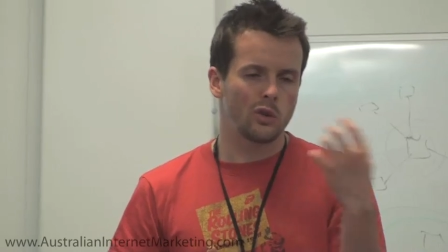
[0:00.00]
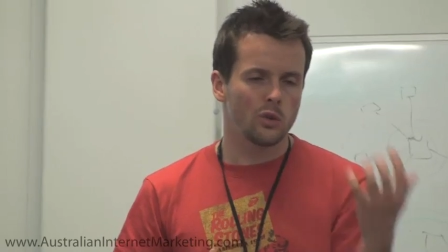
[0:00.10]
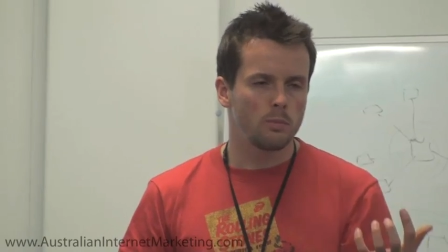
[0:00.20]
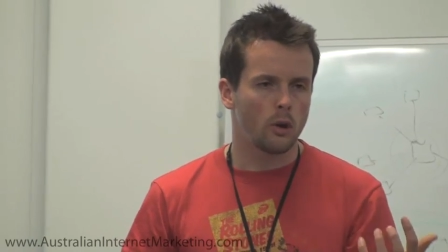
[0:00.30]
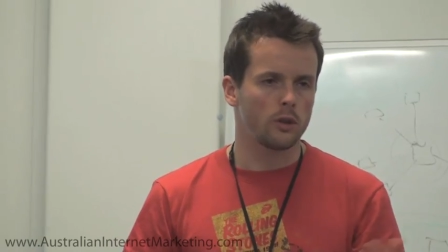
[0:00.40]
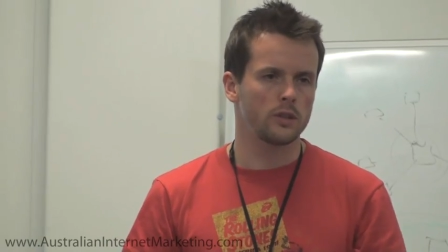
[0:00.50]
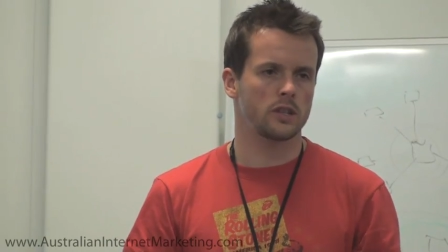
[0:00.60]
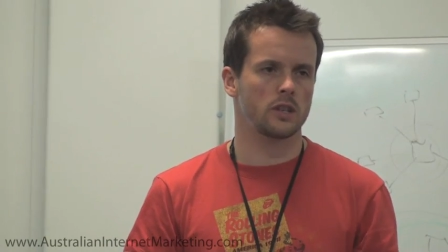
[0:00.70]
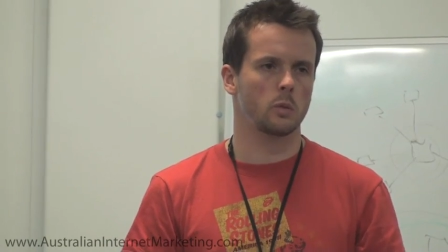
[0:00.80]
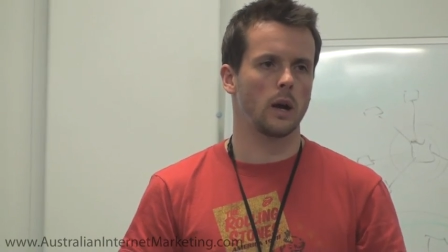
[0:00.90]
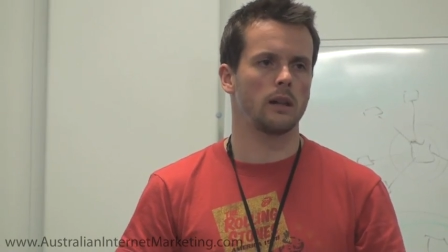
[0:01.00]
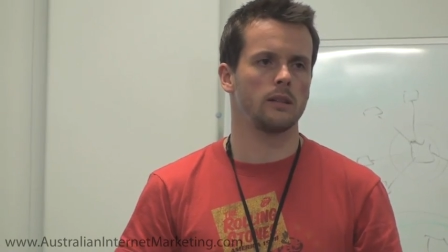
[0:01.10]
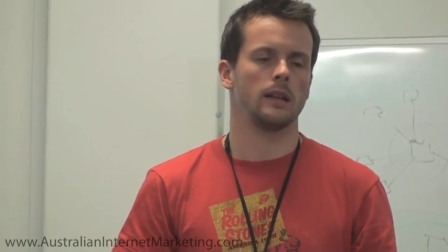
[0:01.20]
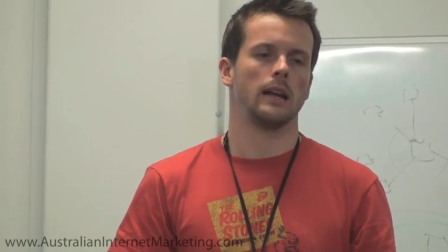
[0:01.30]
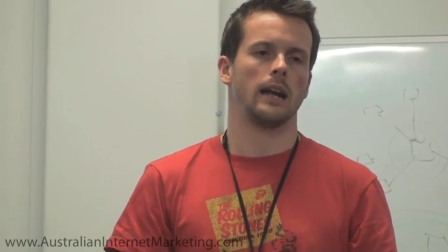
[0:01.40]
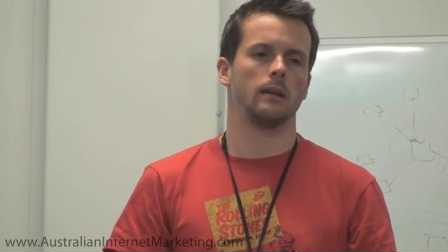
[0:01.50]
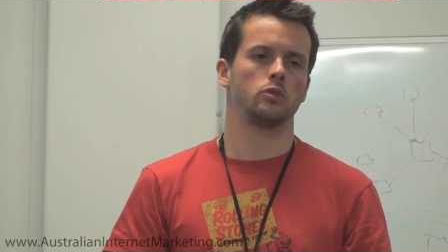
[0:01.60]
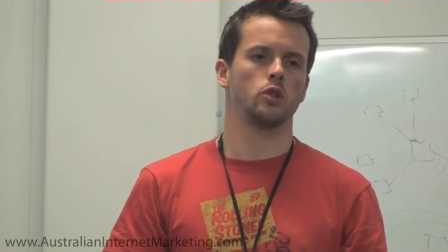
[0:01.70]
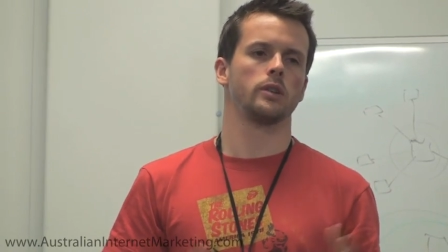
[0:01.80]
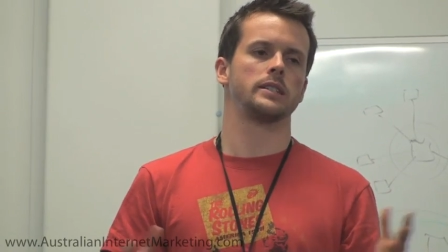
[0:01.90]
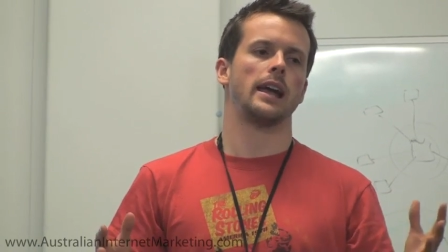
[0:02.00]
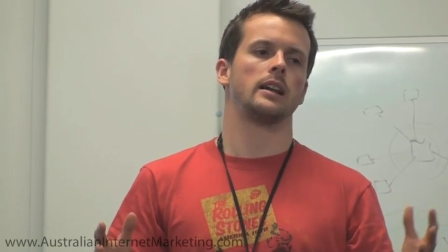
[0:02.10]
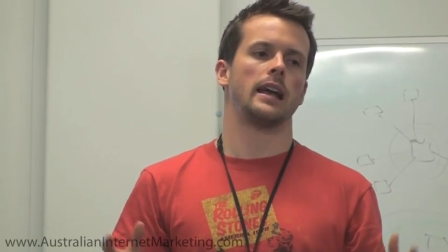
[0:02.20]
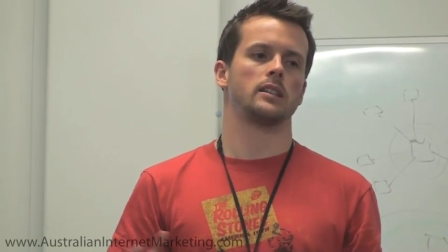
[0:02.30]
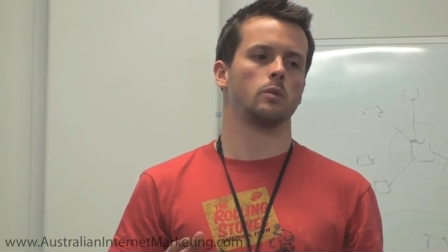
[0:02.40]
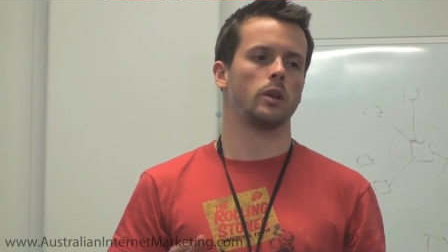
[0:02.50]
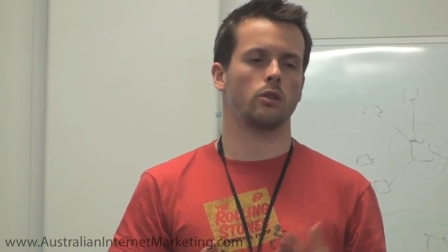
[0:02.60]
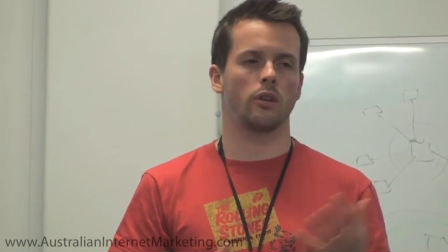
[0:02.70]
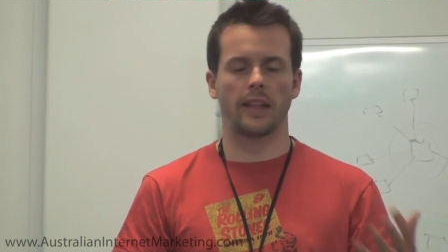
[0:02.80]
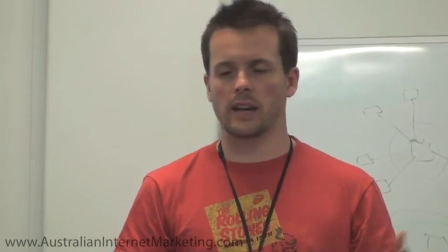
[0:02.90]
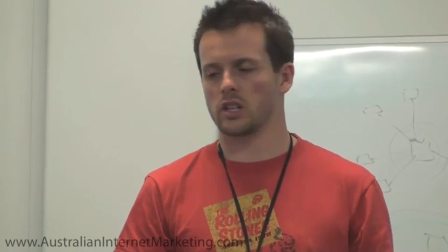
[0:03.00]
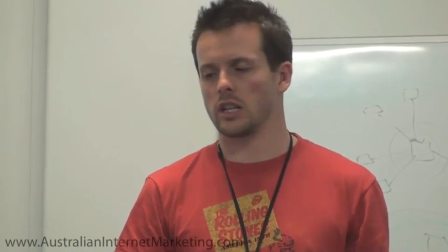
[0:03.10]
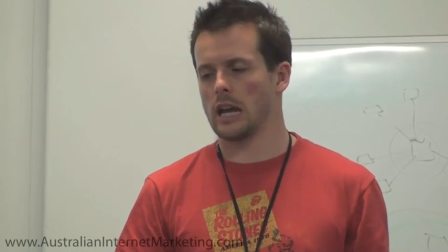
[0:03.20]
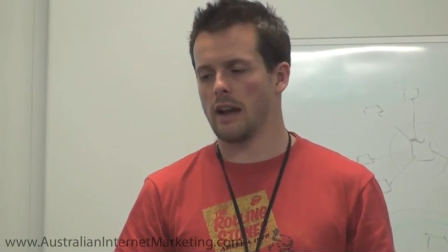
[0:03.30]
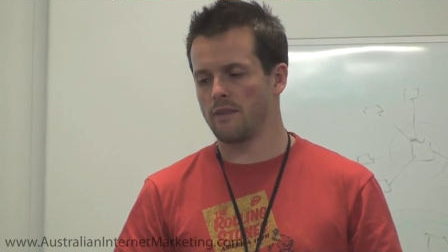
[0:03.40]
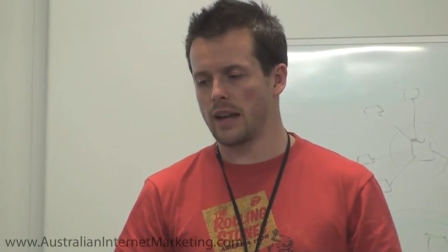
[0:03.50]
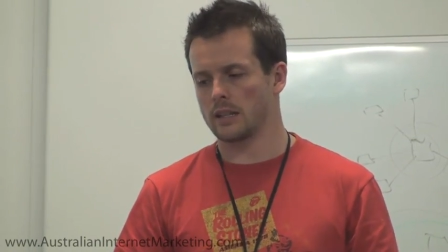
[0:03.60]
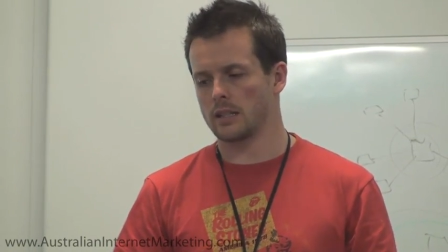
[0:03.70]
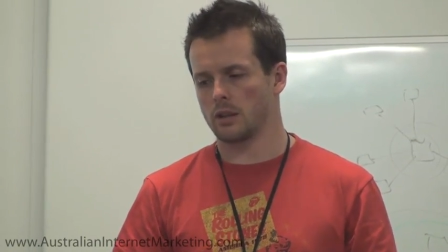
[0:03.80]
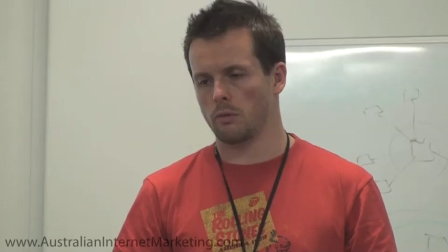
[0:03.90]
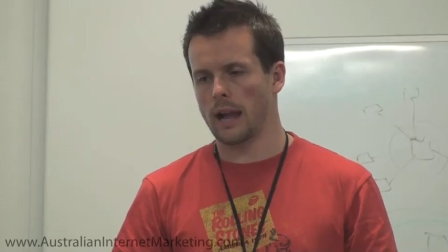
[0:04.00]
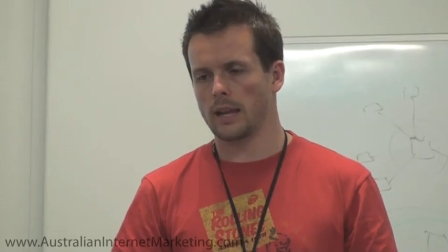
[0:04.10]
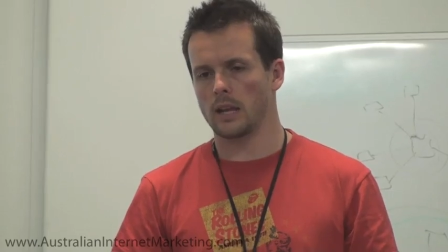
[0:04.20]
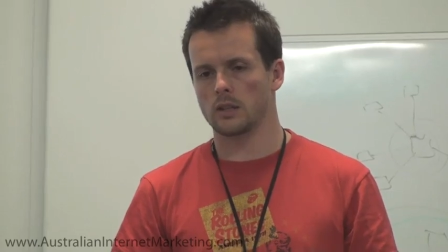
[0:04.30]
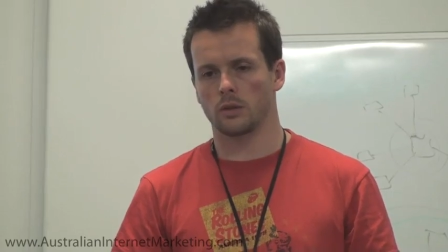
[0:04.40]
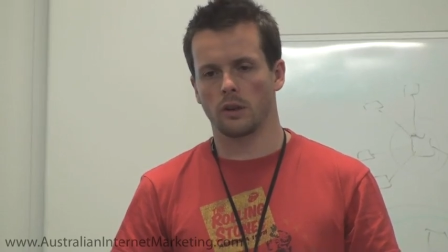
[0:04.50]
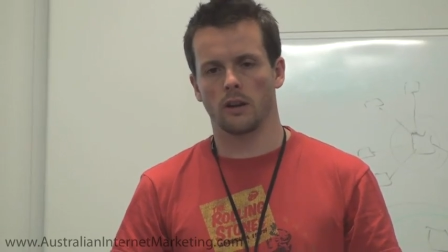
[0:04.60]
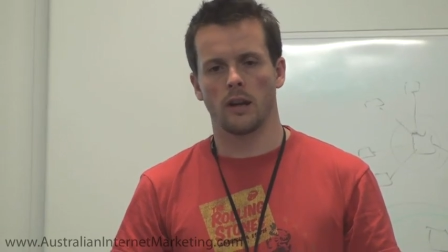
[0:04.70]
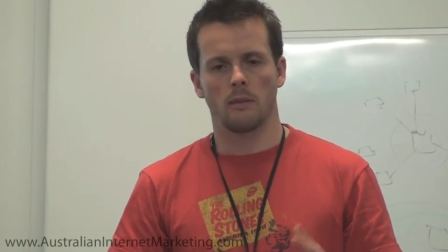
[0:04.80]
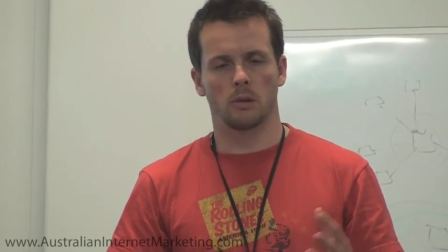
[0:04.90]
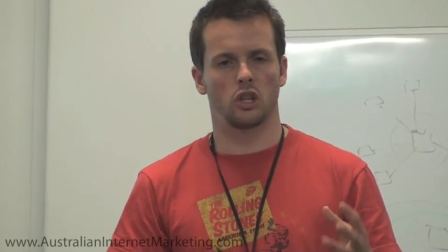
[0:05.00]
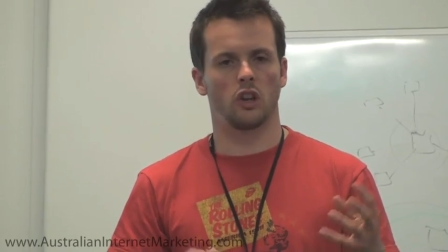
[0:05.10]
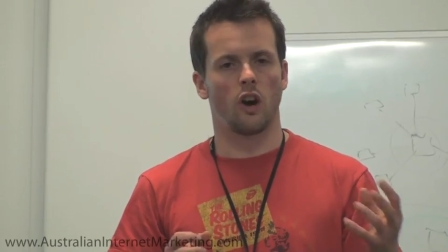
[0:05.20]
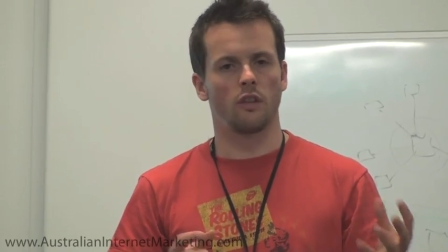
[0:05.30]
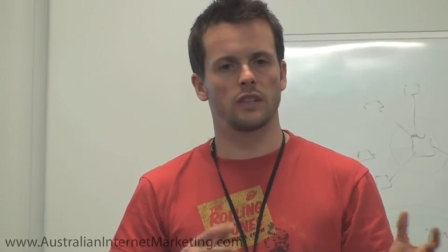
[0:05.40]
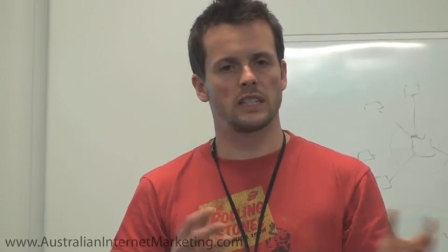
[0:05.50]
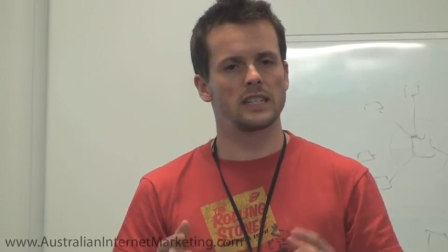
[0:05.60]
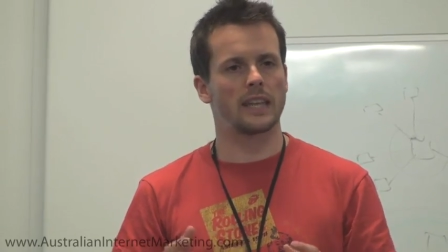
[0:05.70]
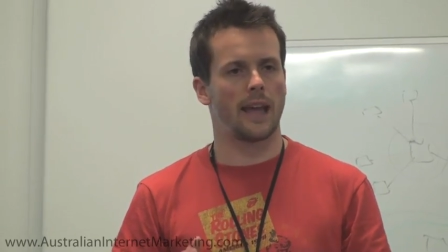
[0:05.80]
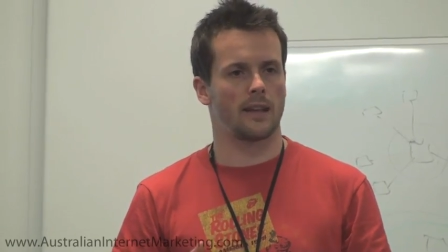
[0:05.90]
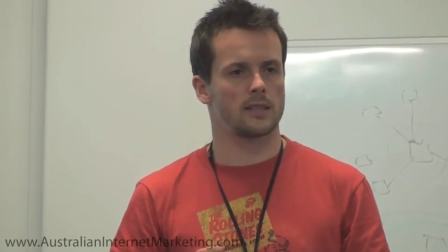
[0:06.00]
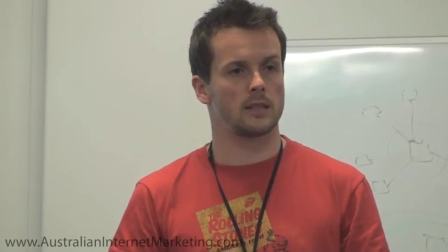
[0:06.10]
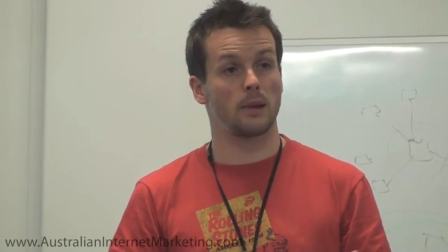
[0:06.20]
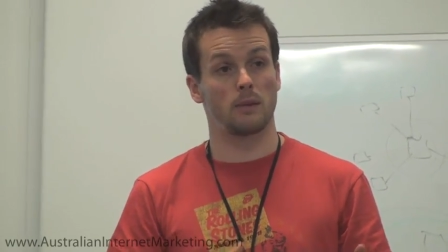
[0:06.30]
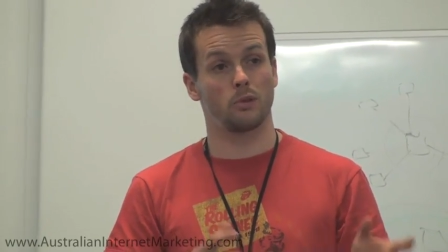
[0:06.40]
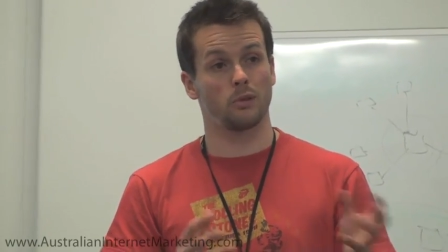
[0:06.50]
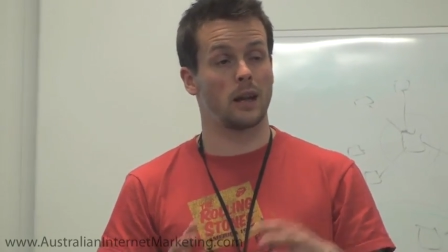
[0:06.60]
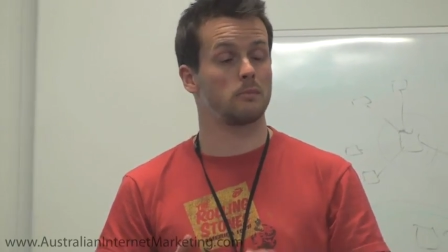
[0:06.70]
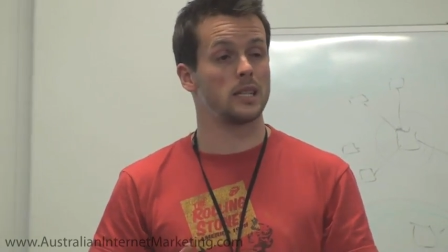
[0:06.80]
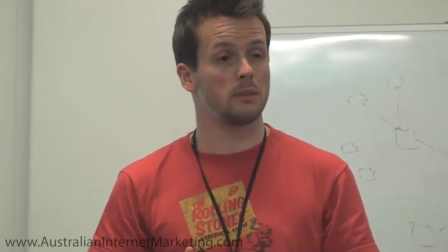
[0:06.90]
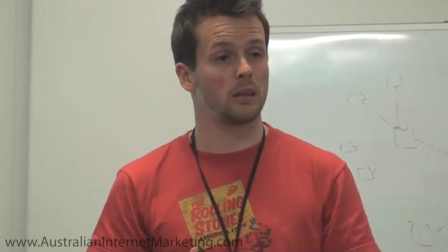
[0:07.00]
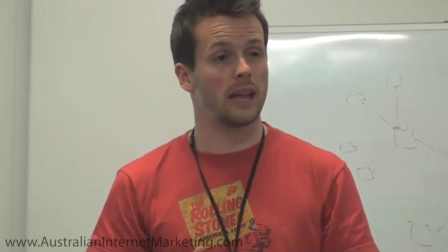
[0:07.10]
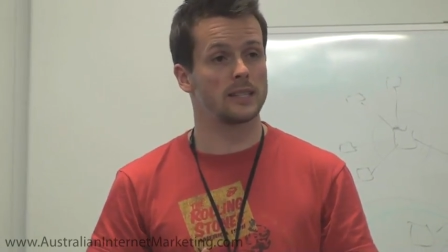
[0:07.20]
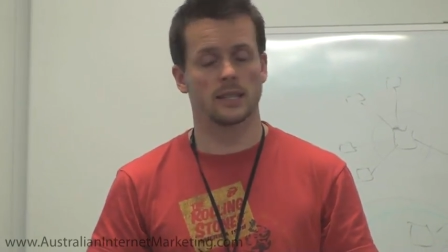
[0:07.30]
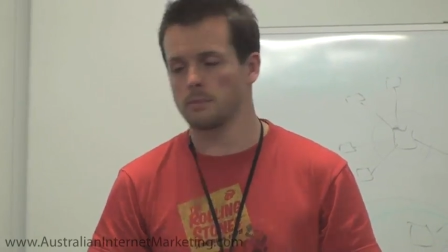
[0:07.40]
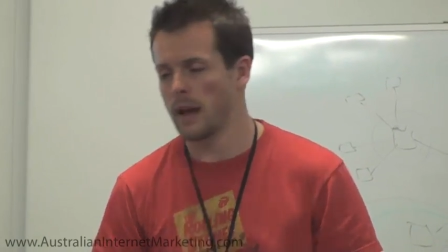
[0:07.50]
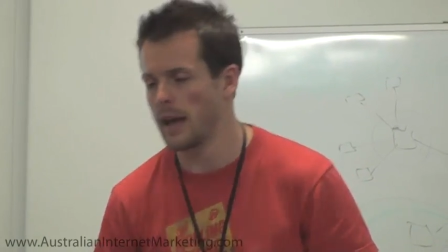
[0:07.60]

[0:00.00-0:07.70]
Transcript: coupons as well. Um, jury's out as to whether or not that actually affects the rankings or not, but you can offer discounts to people who come to your Places